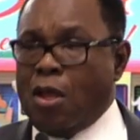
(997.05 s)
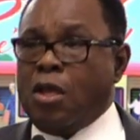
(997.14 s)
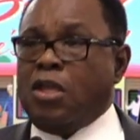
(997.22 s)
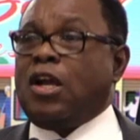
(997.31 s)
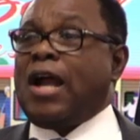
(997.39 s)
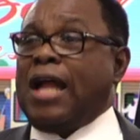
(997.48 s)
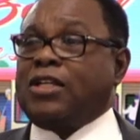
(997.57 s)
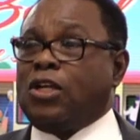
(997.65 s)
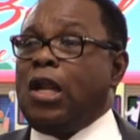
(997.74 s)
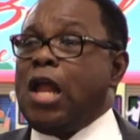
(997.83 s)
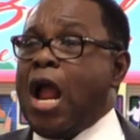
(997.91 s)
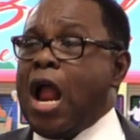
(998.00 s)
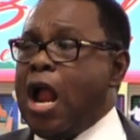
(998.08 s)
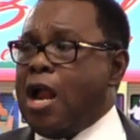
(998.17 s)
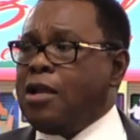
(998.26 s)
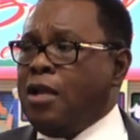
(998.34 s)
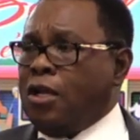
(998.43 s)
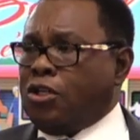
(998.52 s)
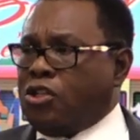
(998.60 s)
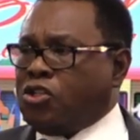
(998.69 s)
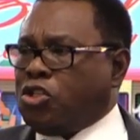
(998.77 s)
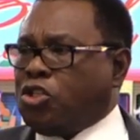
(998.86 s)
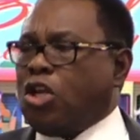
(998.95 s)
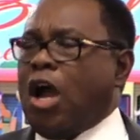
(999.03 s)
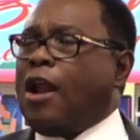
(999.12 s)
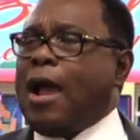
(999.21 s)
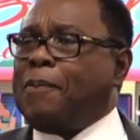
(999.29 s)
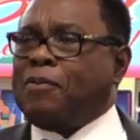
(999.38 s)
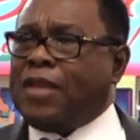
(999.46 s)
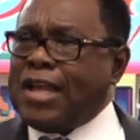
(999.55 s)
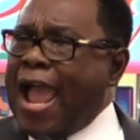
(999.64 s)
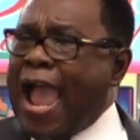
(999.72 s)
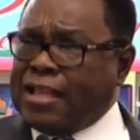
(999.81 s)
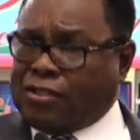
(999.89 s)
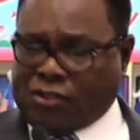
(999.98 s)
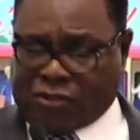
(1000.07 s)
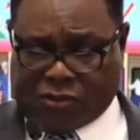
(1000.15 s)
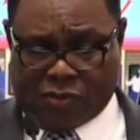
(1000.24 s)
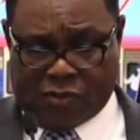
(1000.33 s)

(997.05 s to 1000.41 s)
You got to learn to stir up the nest.